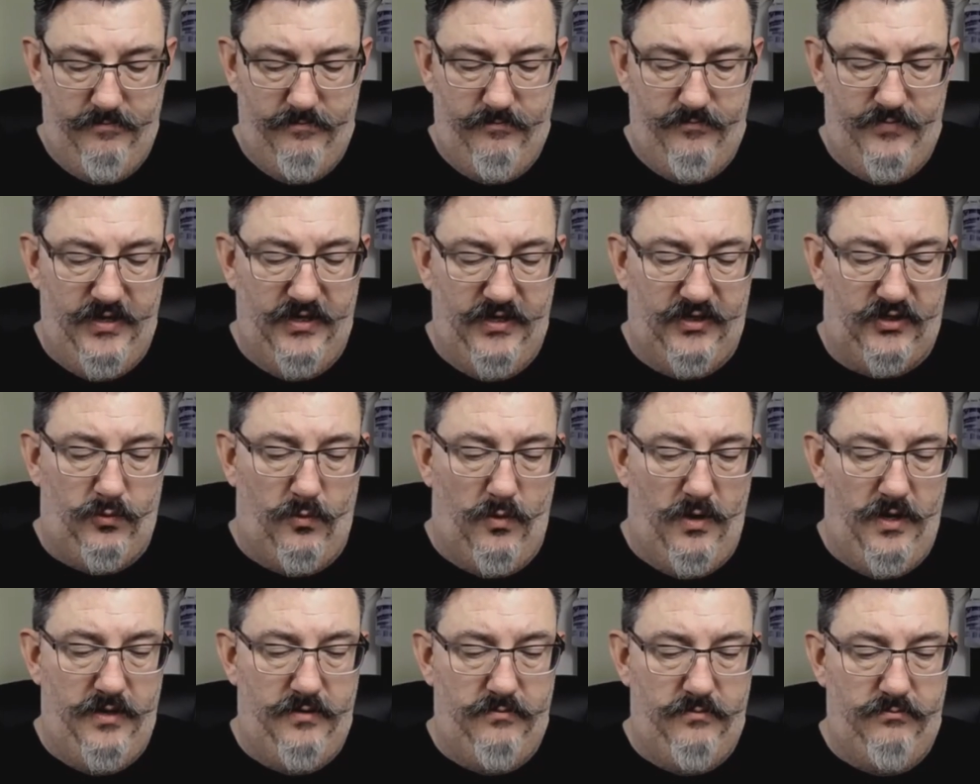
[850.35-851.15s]
This
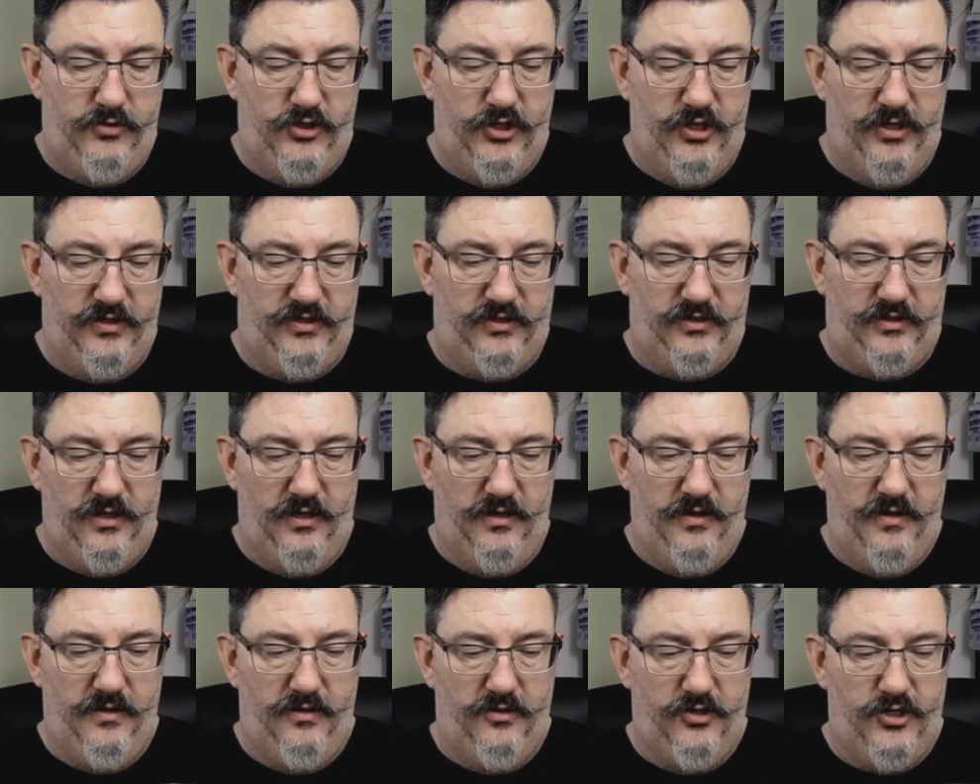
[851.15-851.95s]
one just a
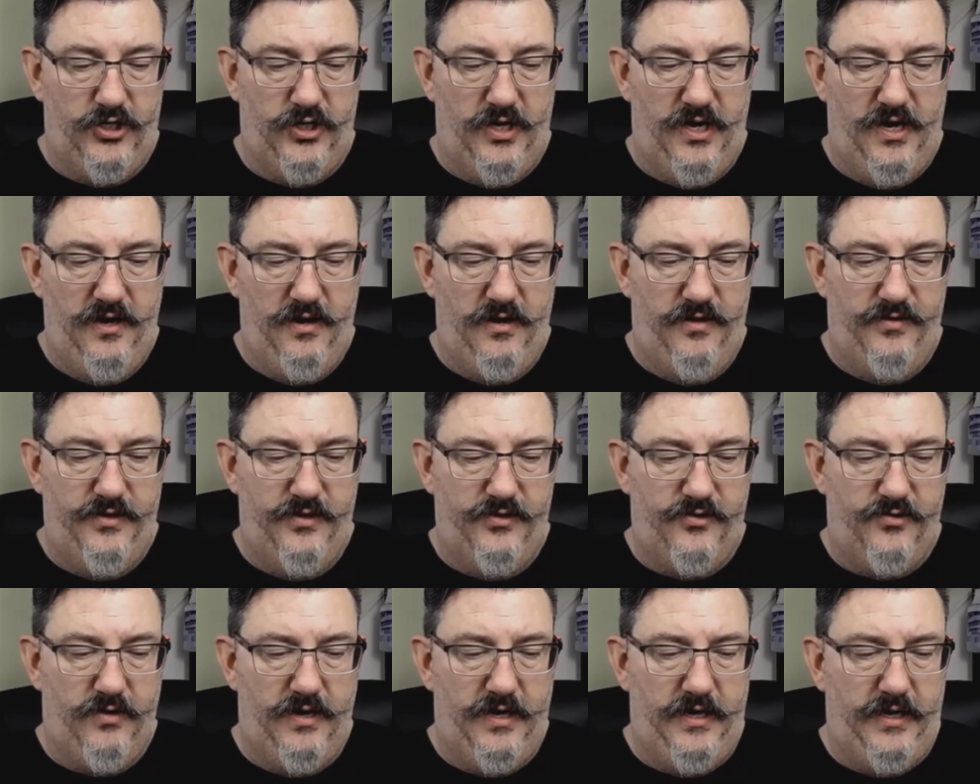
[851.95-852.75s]
little shy on the
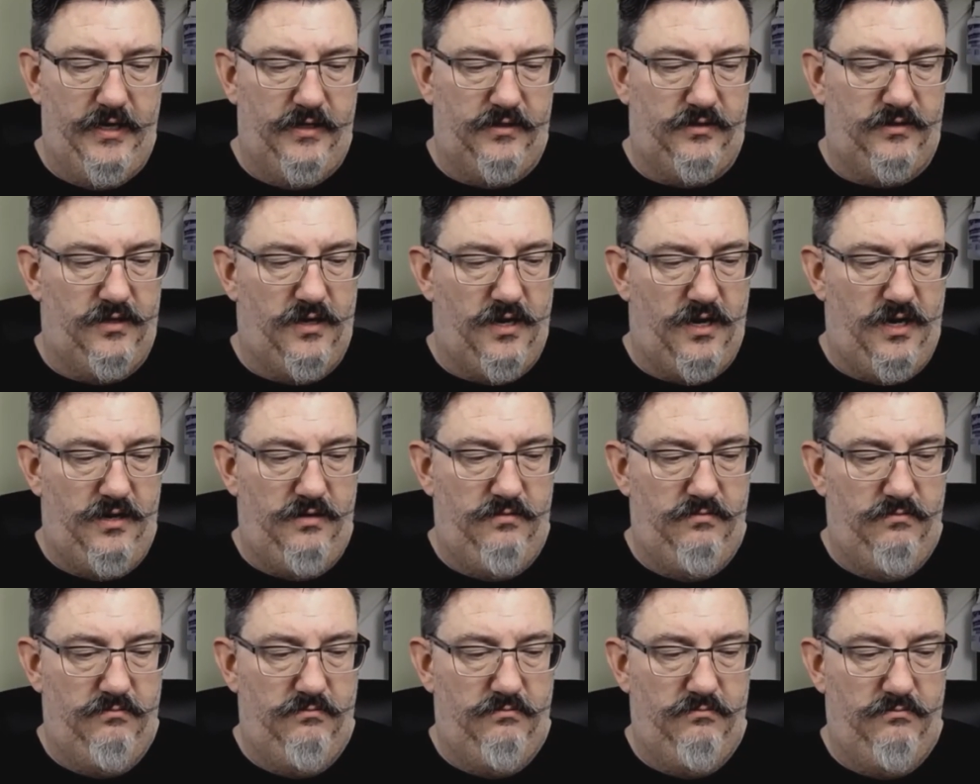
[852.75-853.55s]
drink it side,
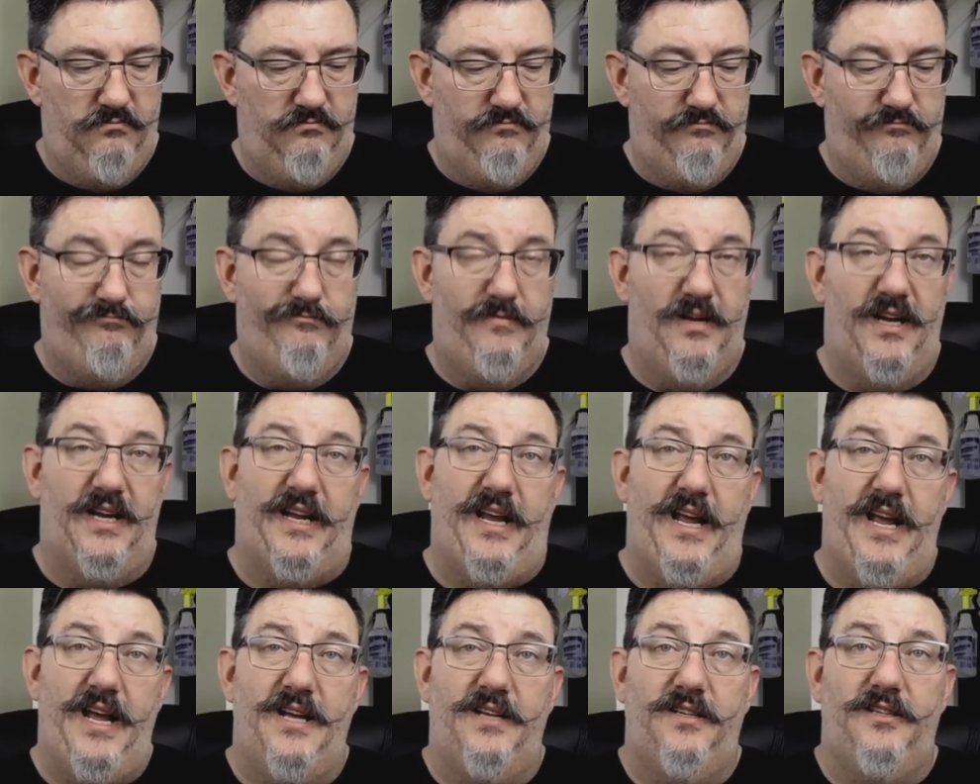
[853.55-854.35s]
I
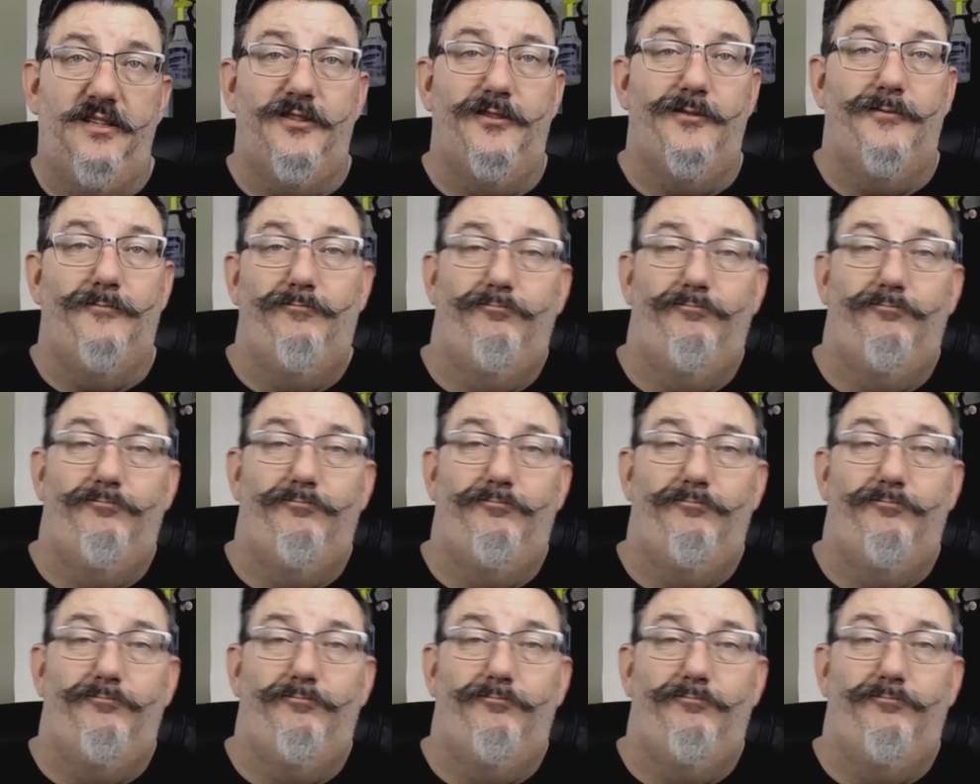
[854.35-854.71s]
guess.